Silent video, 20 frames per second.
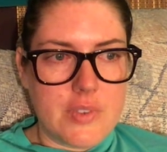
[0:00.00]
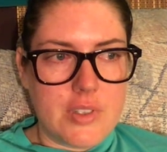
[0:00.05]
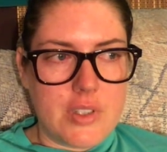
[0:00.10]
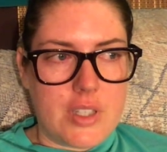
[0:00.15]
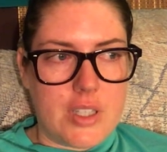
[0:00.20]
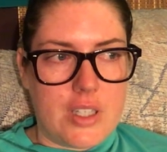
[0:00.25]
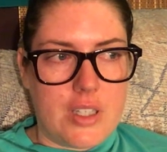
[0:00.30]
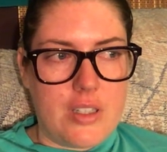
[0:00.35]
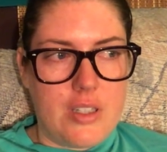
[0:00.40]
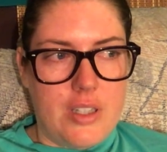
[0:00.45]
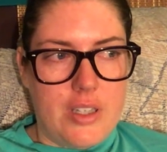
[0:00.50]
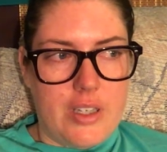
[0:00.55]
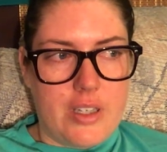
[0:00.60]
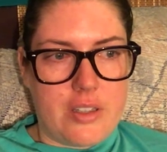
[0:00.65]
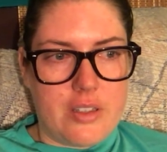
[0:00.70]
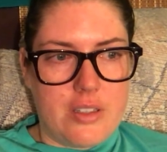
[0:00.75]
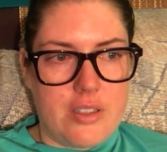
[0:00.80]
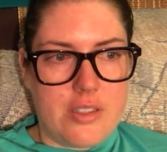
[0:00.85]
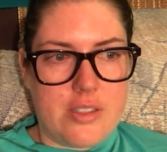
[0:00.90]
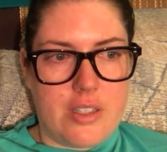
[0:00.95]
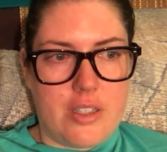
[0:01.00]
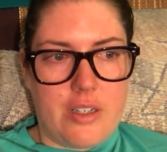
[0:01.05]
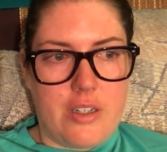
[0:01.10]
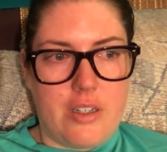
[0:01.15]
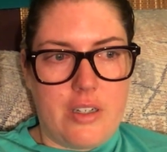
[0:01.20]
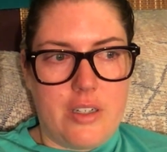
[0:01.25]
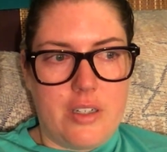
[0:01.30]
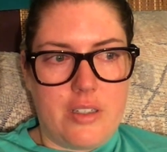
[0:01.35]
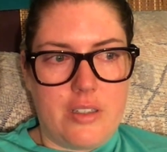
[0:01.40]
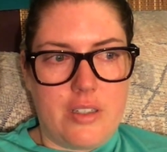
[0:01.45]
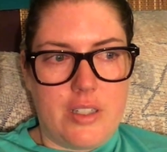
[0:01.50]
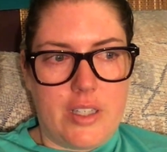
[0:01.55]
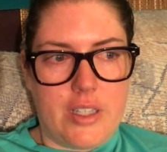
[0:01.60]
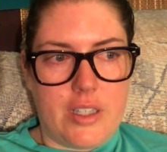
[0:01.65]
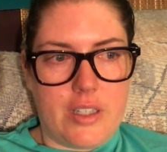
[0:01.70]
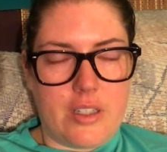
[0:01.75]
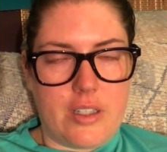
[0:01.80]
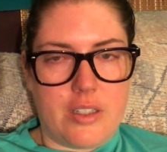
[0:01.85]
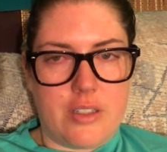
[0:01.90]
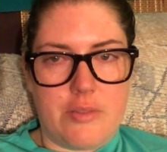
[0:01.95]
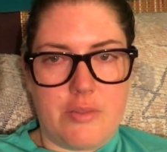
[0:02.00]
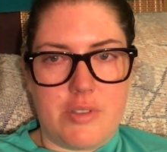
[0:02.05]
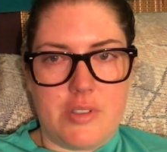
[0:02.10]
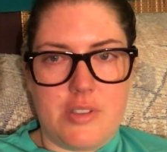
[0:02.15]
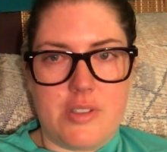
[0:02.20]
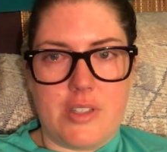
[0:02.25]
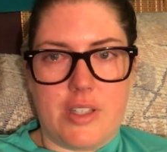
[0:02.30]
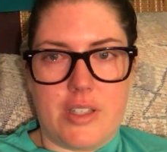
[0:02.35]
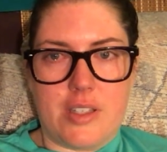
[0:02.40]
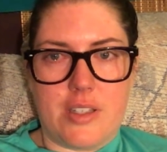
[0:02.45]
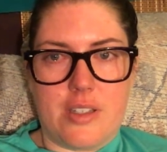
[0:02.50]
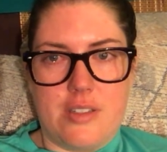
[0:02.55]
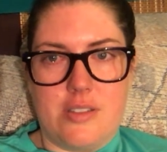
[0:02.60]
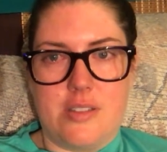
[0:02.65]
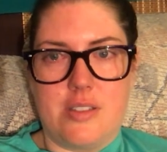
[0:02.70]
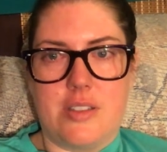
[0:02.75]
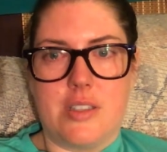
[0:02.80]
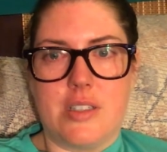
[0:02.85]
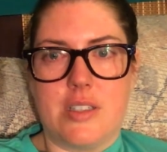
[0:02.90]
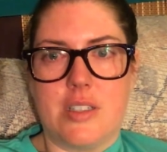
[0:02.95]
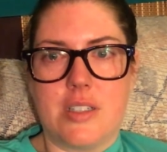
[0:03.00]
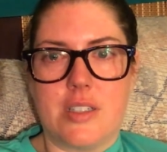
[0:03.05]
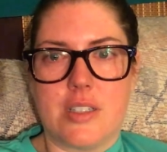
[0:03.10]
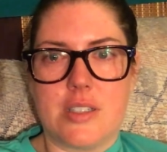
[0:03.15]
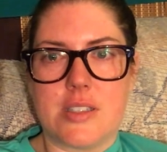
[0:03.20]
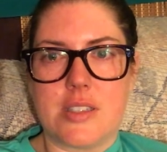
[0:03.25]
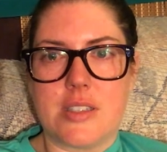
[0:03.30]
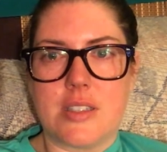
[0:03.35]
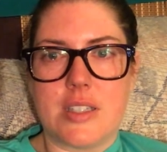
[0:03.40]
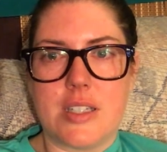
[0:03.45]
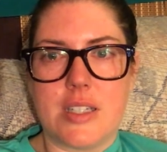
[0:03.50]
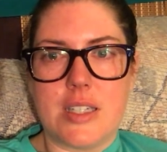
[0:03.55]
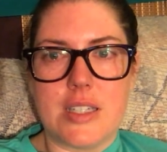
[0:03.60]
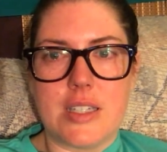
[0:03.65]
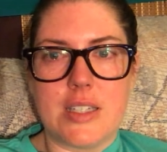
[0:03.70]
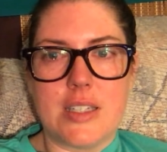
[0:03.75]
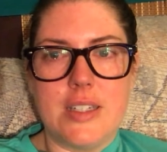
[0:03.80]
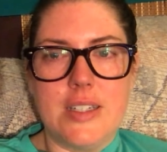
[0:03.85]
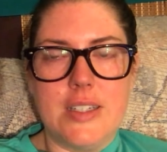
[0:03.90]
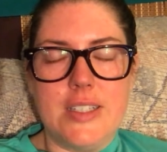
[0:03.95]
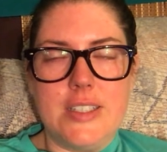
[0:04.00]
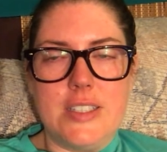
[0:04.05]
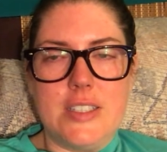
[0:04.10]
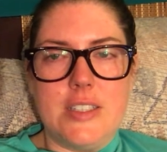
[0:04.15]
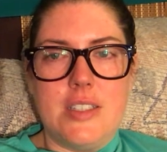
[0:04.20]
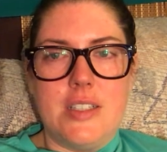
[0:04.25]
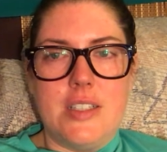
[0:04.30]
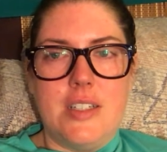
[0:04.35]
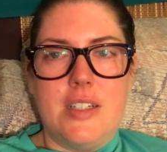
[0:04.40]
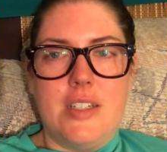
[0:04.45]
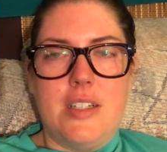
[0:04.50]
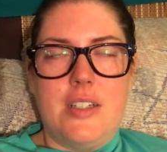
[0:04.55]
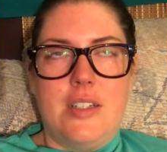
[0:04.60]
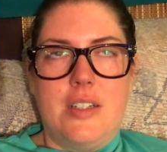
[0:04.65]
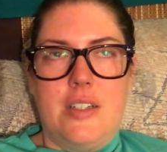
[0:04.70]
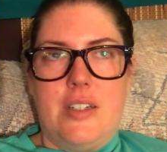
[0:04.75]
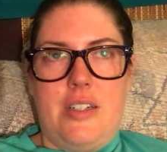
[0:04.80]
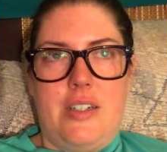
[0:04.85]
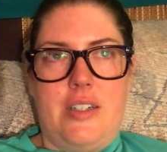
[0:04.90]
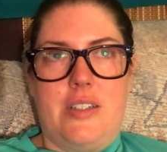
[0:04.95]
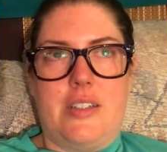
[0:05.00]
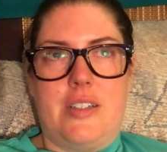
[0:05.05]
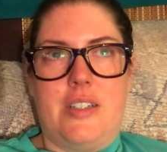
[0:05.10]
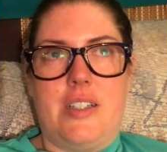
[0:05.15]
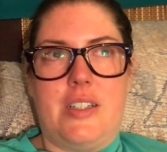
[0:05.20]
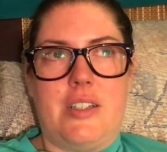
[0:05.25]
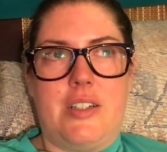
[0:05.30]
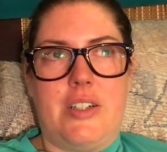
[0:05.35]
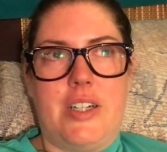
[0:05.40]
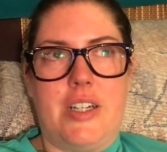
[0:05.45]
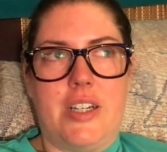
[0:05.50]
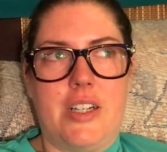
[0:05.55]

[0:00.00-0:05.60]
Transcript: and like the singer and like it was like his lyrics and like I don't know.